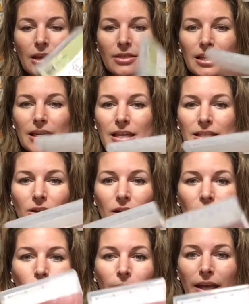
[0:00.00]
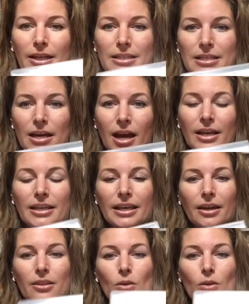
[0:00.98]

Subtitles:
These are great. Again,